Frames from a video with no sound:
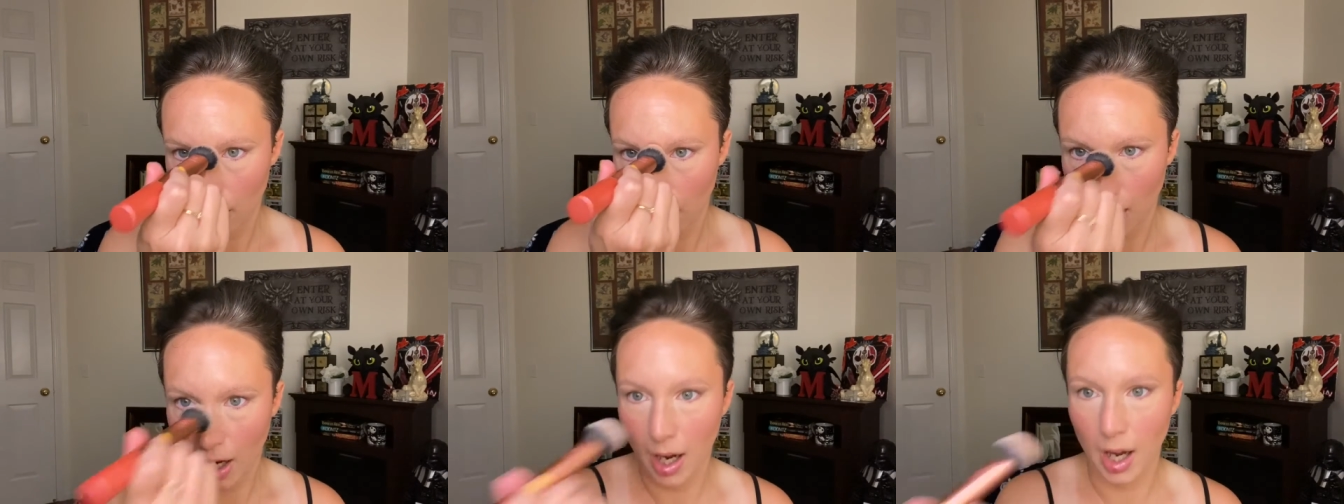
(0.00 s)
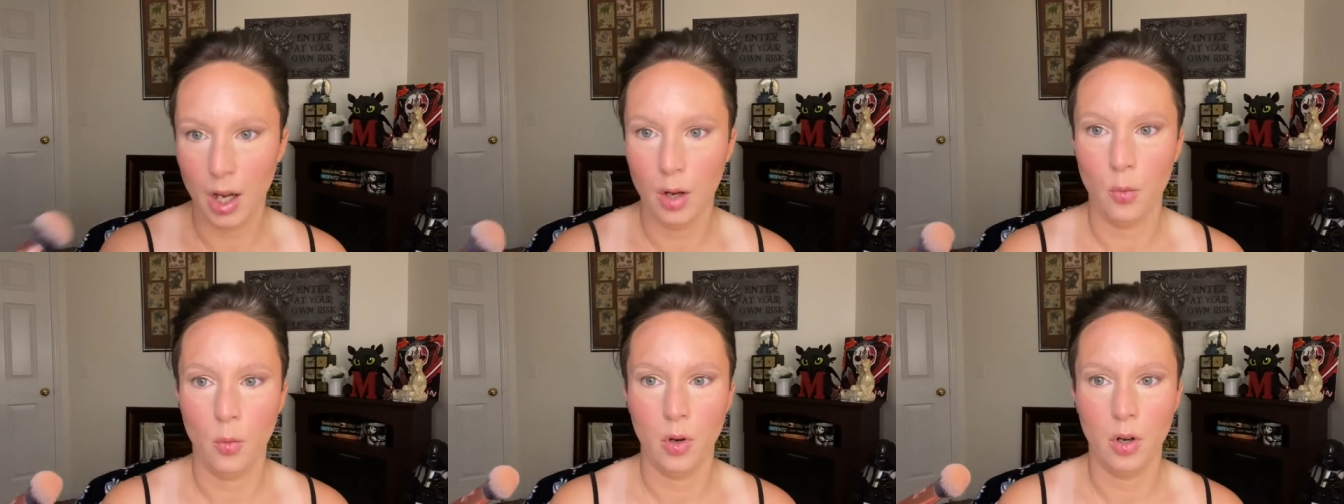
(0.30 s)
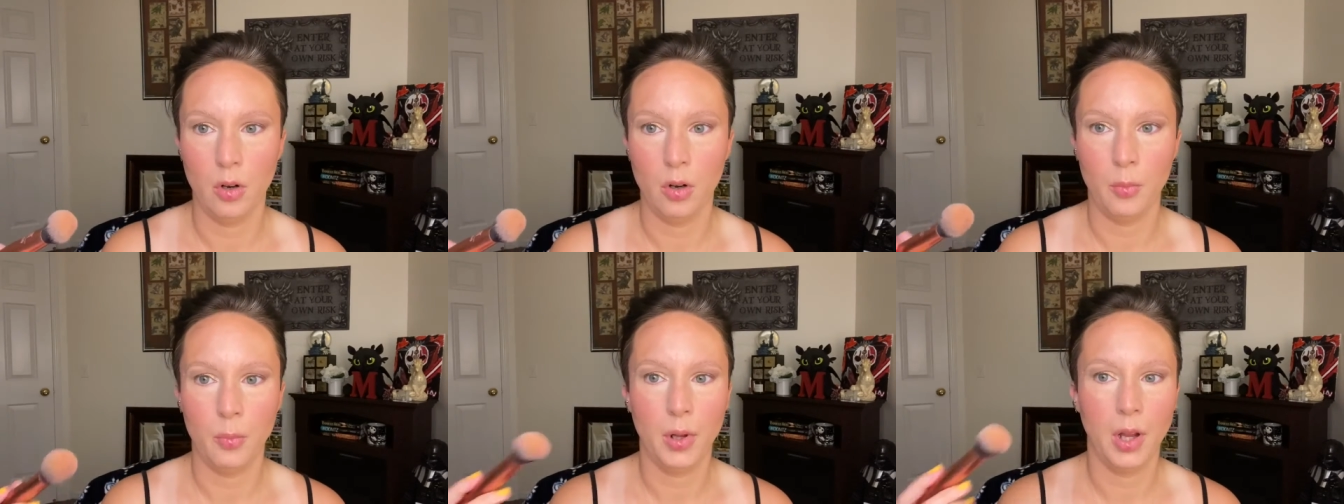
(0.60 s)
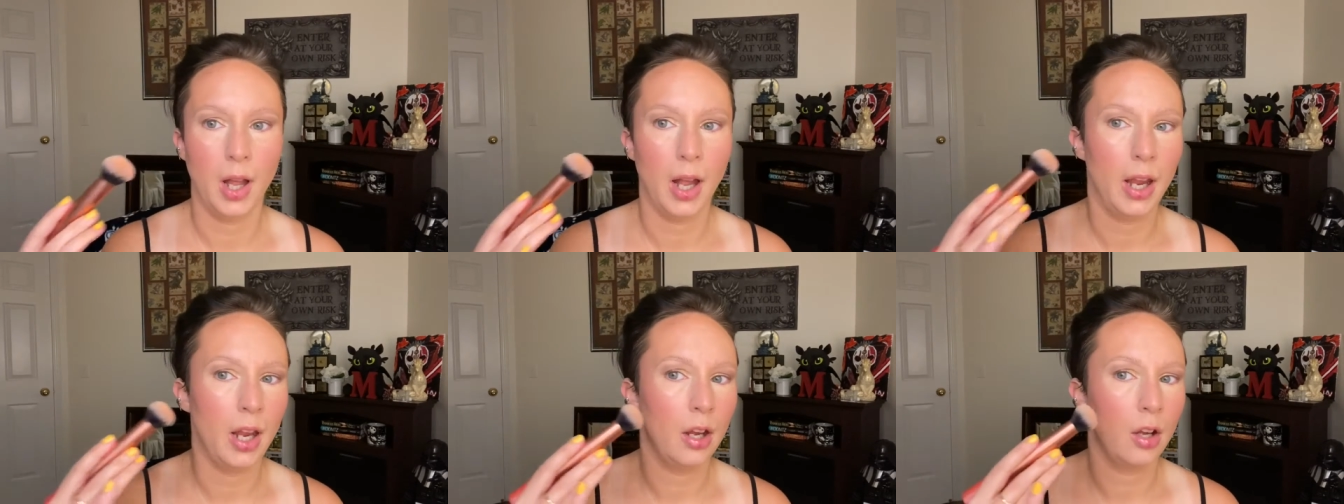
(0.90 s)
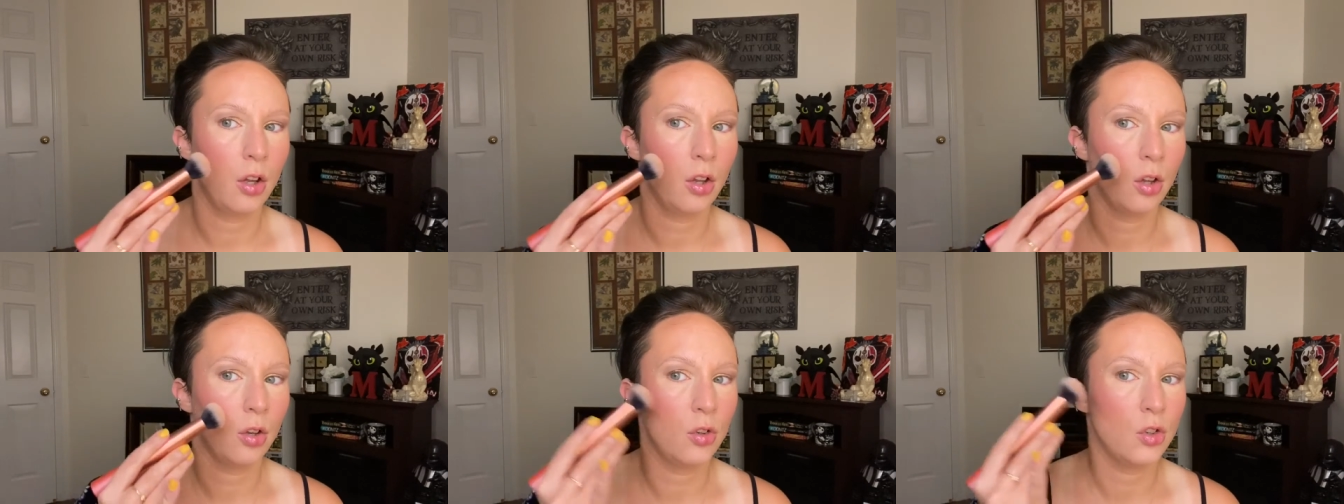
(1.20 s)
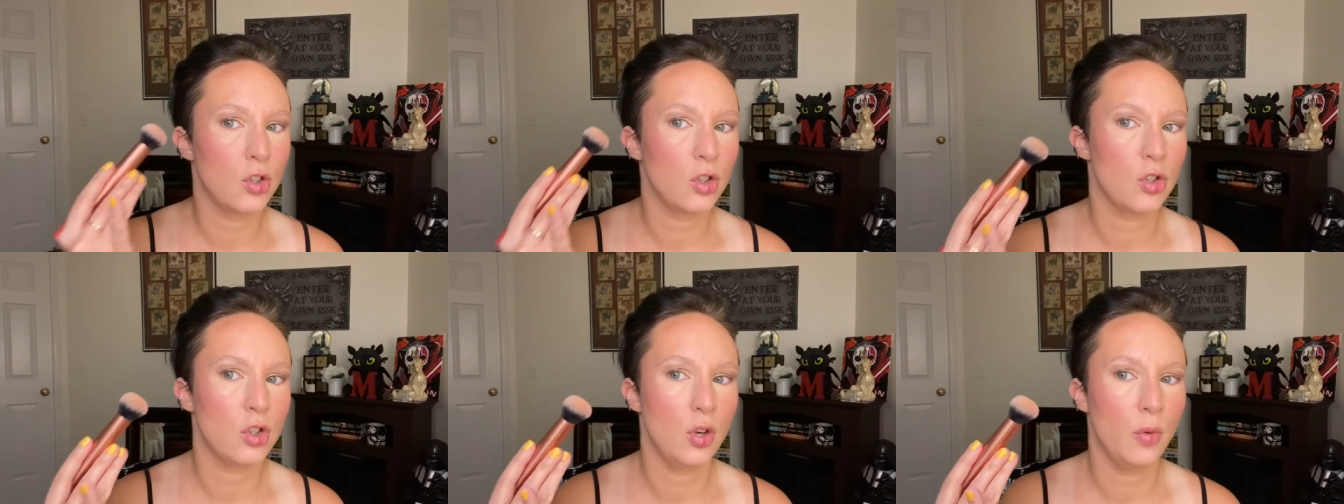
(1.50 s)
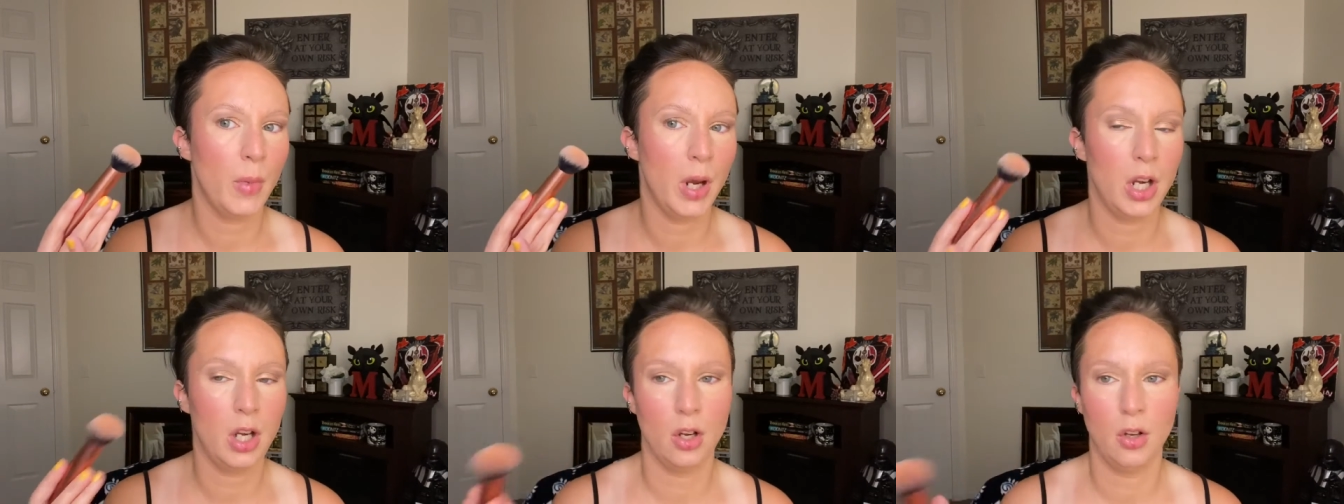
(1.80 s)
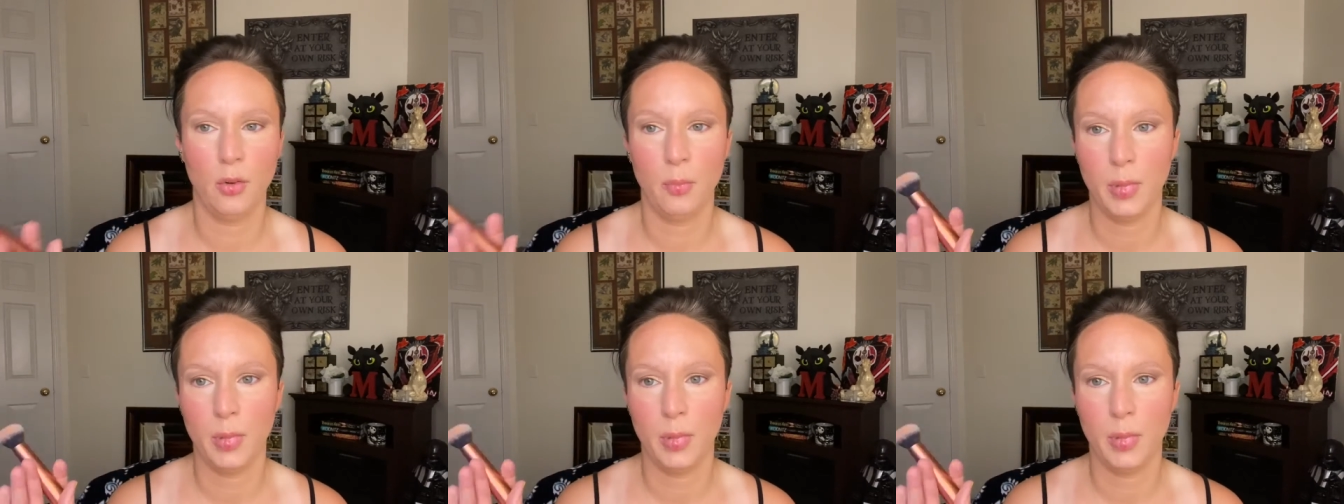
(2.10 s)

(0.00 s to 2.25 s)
I will apply it closer to my nose.